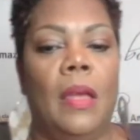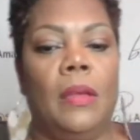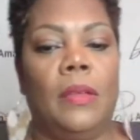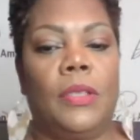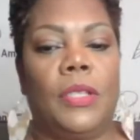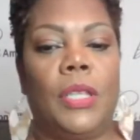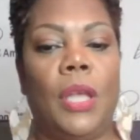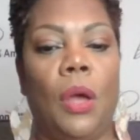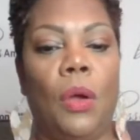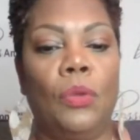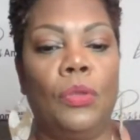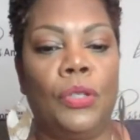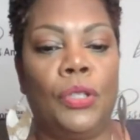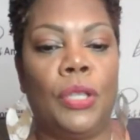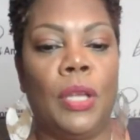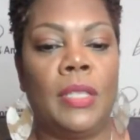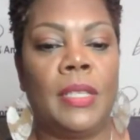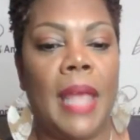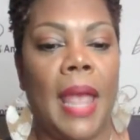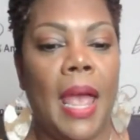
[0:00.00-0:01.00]
So
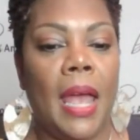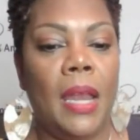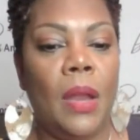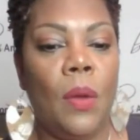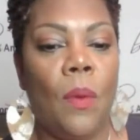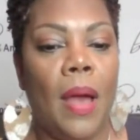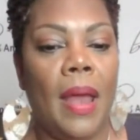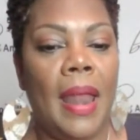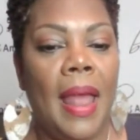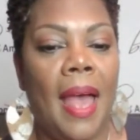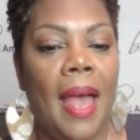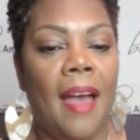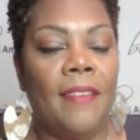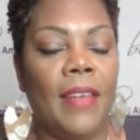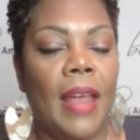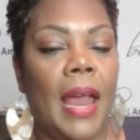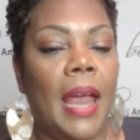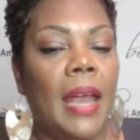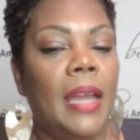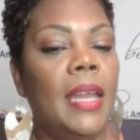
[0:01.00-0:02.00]
does anyone
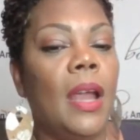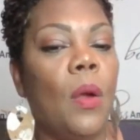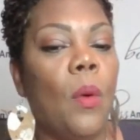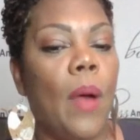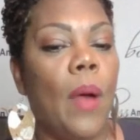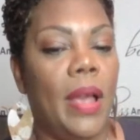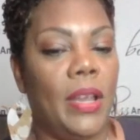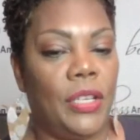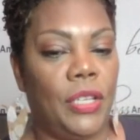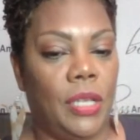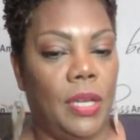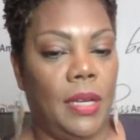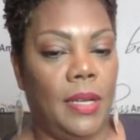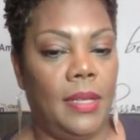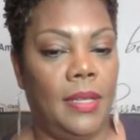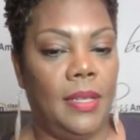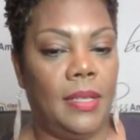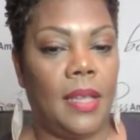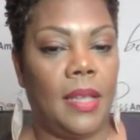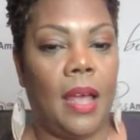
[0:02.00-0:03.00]
have any
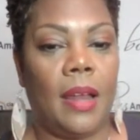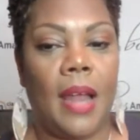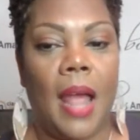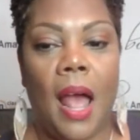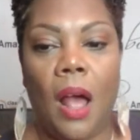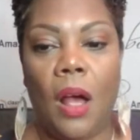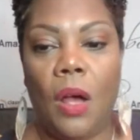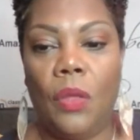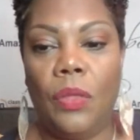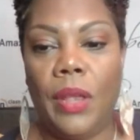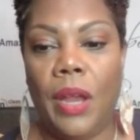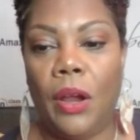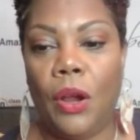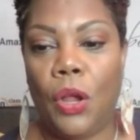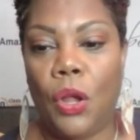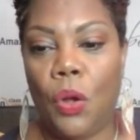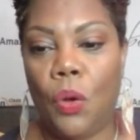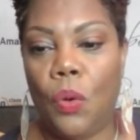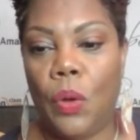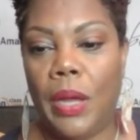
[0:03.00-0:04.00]
questions on how
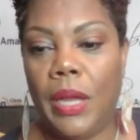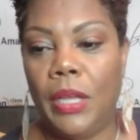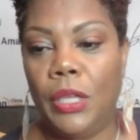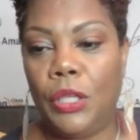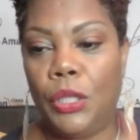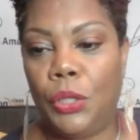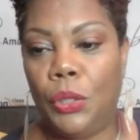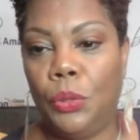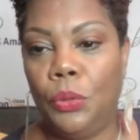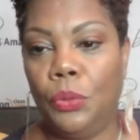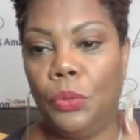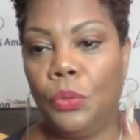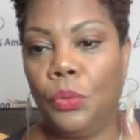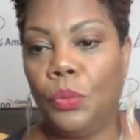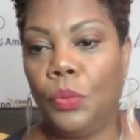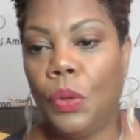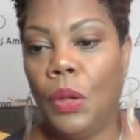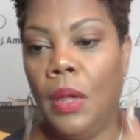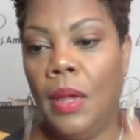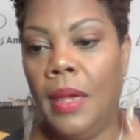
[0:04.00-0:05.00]
they're going
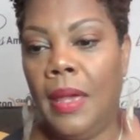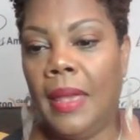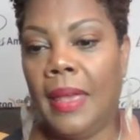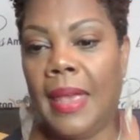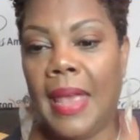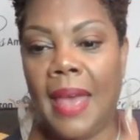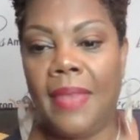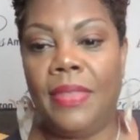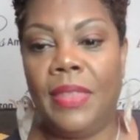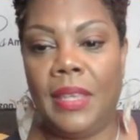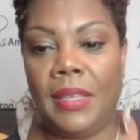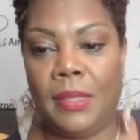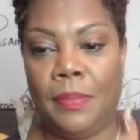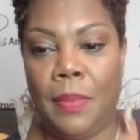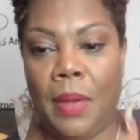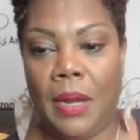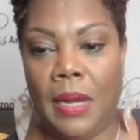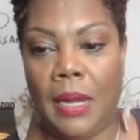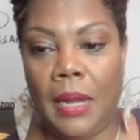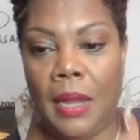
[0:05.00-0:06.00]
to get
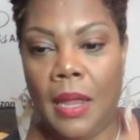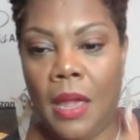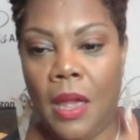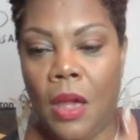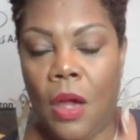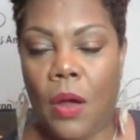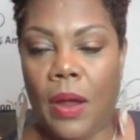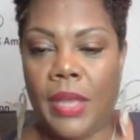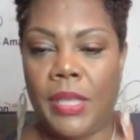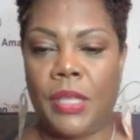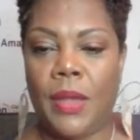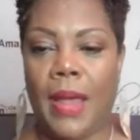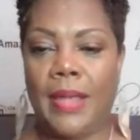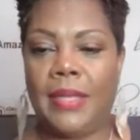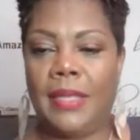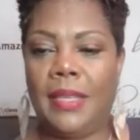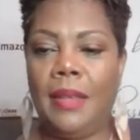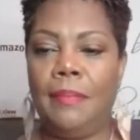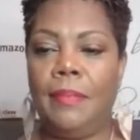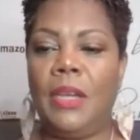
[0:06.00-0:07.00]
this money? Okay, so
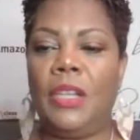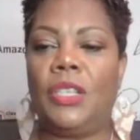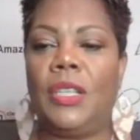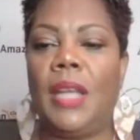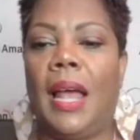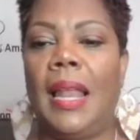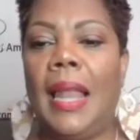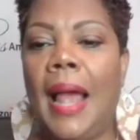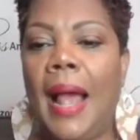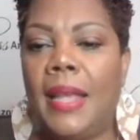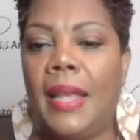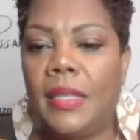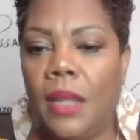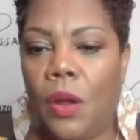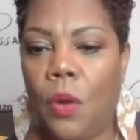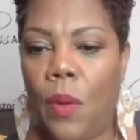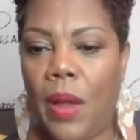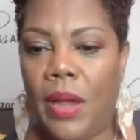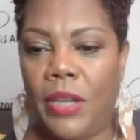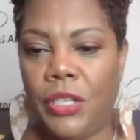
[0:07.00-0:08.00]
I see Michelle has
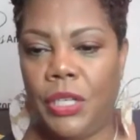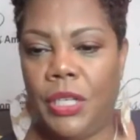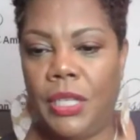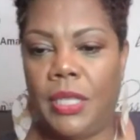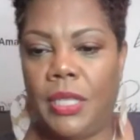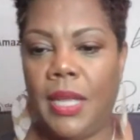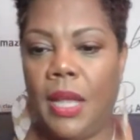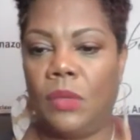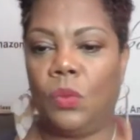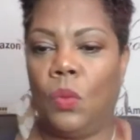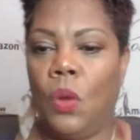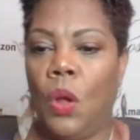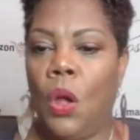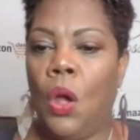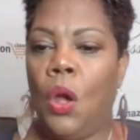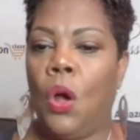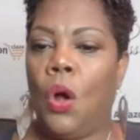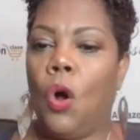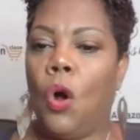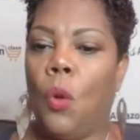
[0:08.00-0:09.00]
a question. She says,
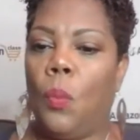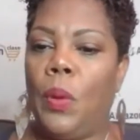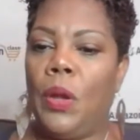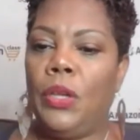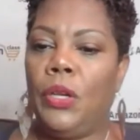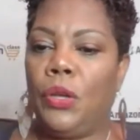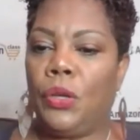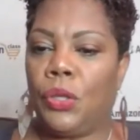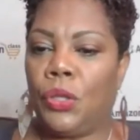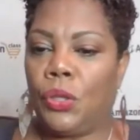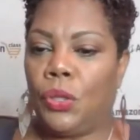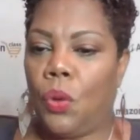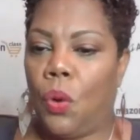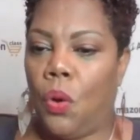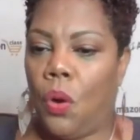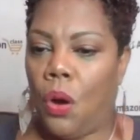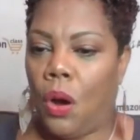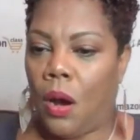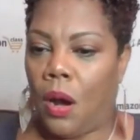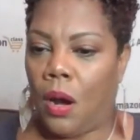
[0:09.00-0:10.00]
open your
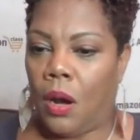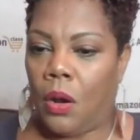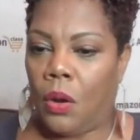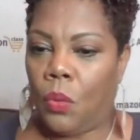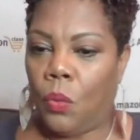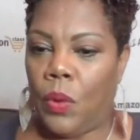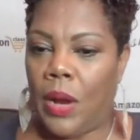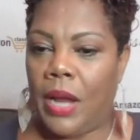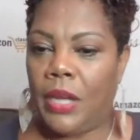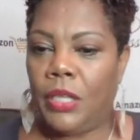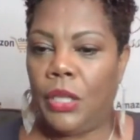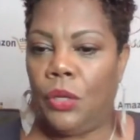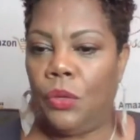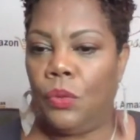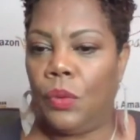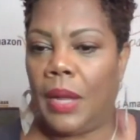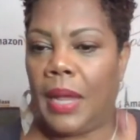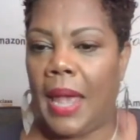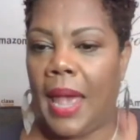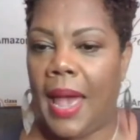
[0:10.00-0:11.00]
store. Where do
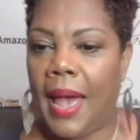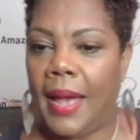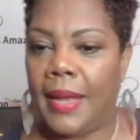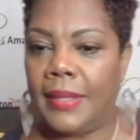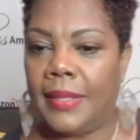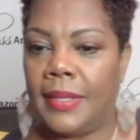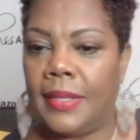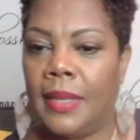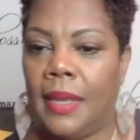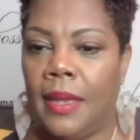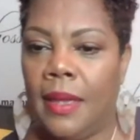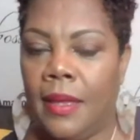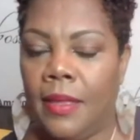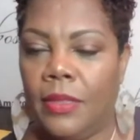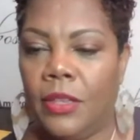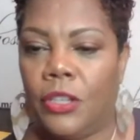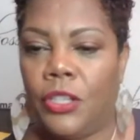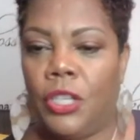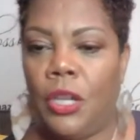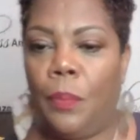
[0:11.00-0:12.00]
you get
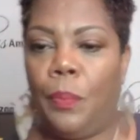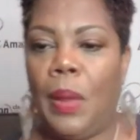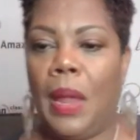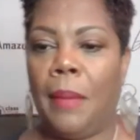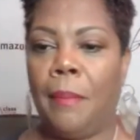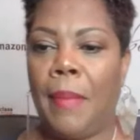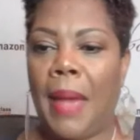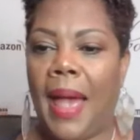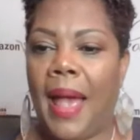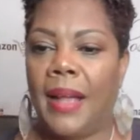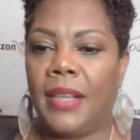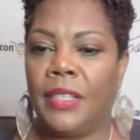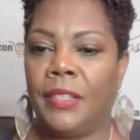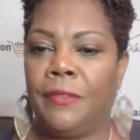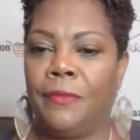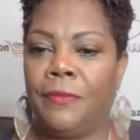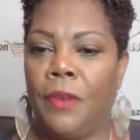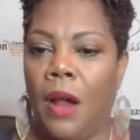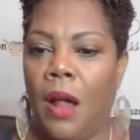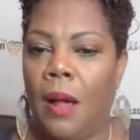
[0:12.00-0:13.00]
the shipping
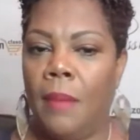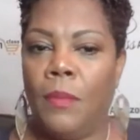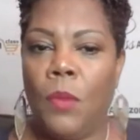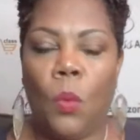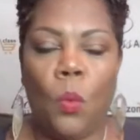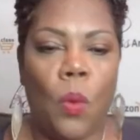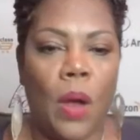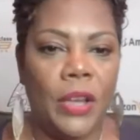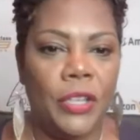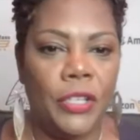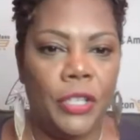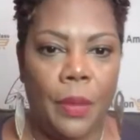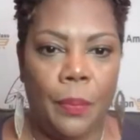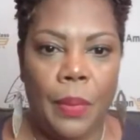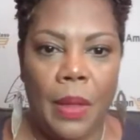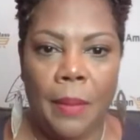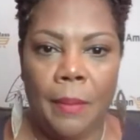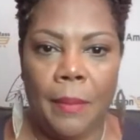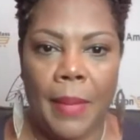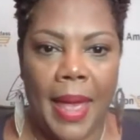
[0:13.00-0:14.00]
bags from? What
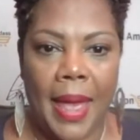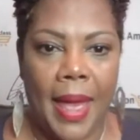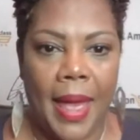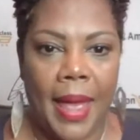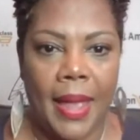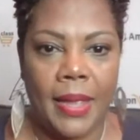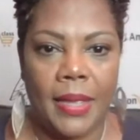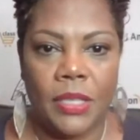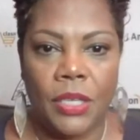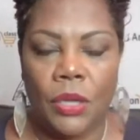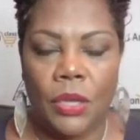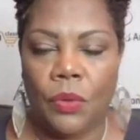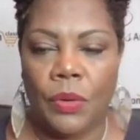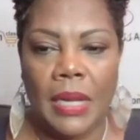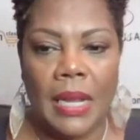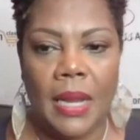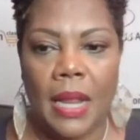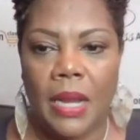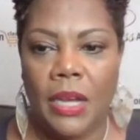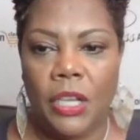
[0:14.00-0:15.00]
shipping bags? You
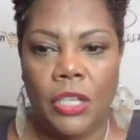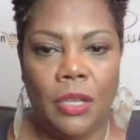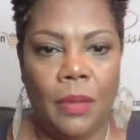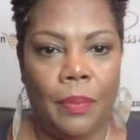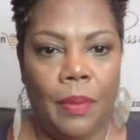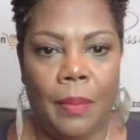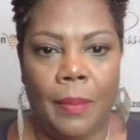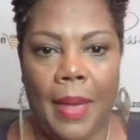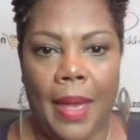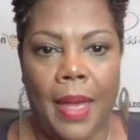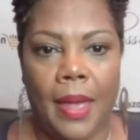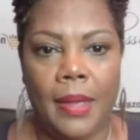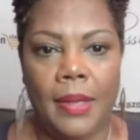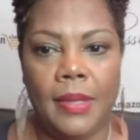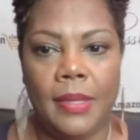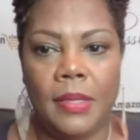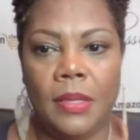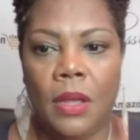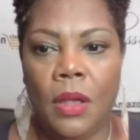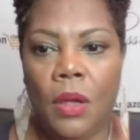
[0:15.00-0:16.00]
don't need any shipping
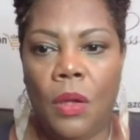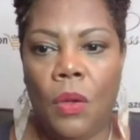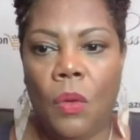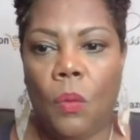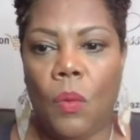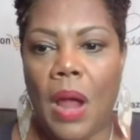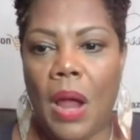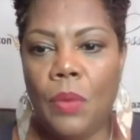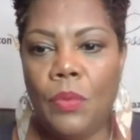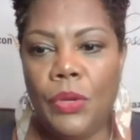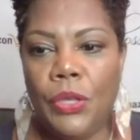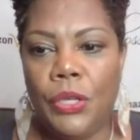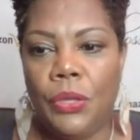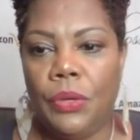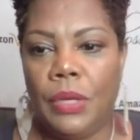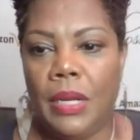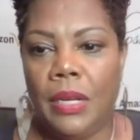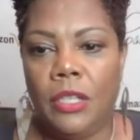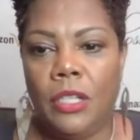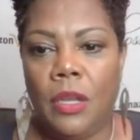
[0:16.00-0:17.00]
bags. Why would
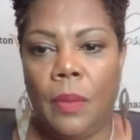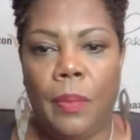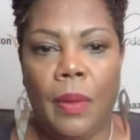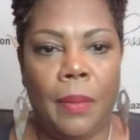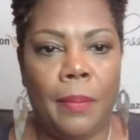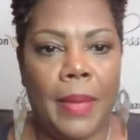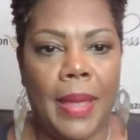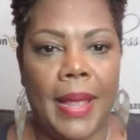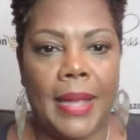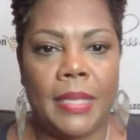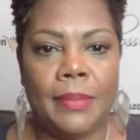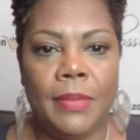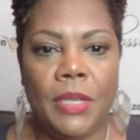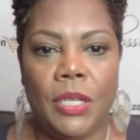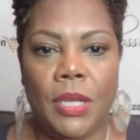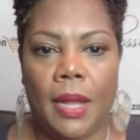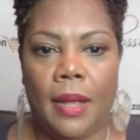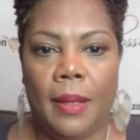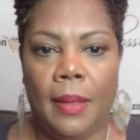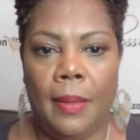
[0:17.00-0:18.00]
you need shipping bags,
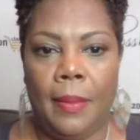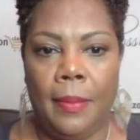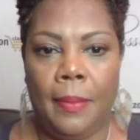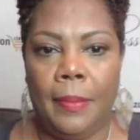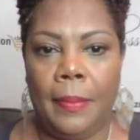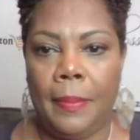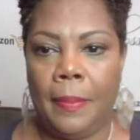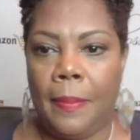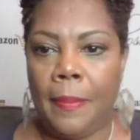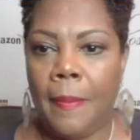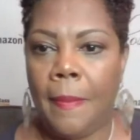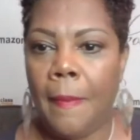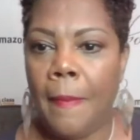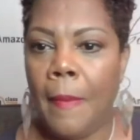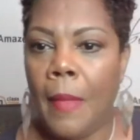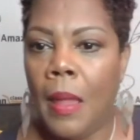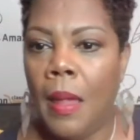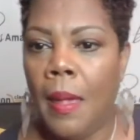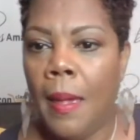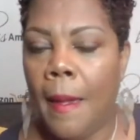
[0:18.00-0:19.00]
Michelle?
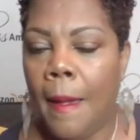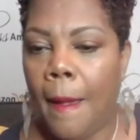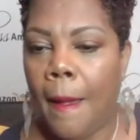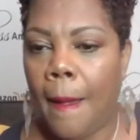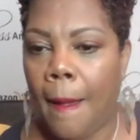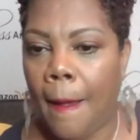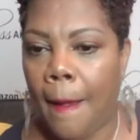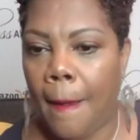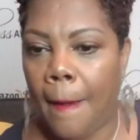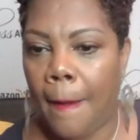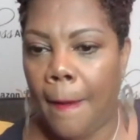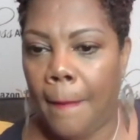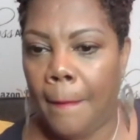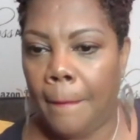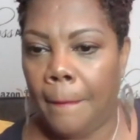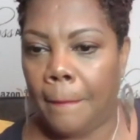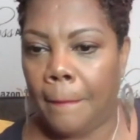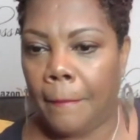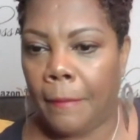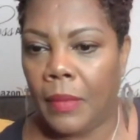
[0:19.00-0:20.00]

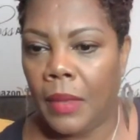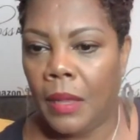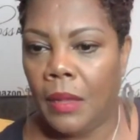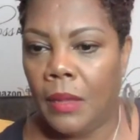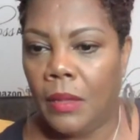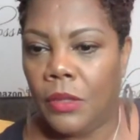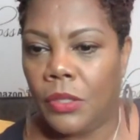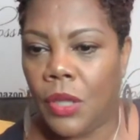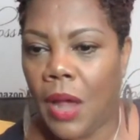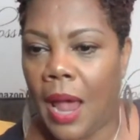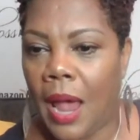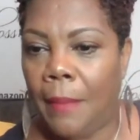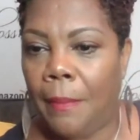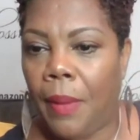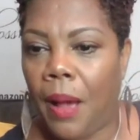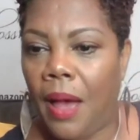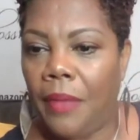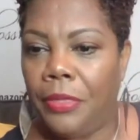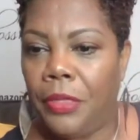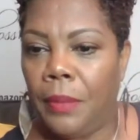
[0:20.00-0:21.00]
So I
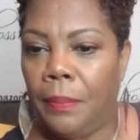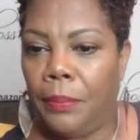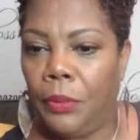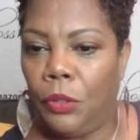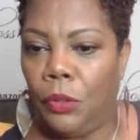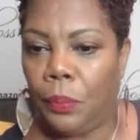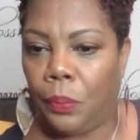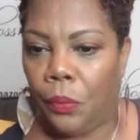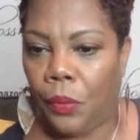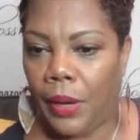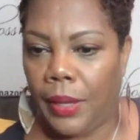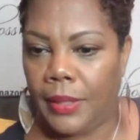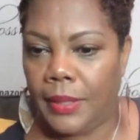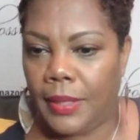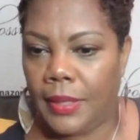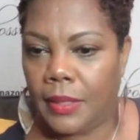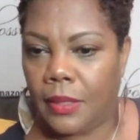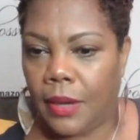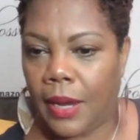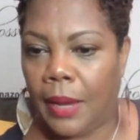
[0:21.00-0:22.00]
bought the
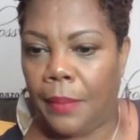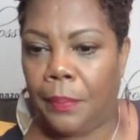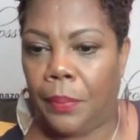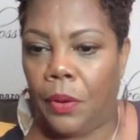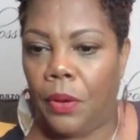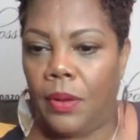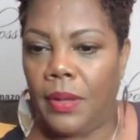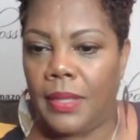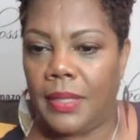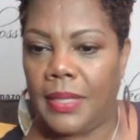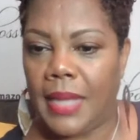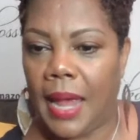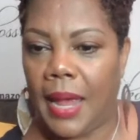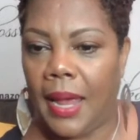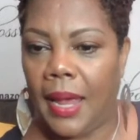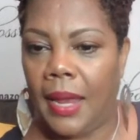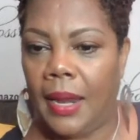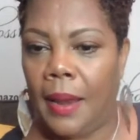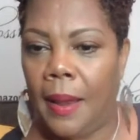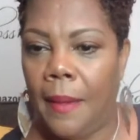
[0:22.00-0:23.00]
blueprints. Okay, Pearl
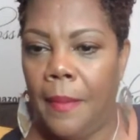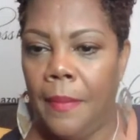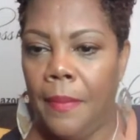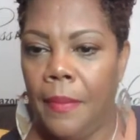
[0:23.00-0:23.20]
said,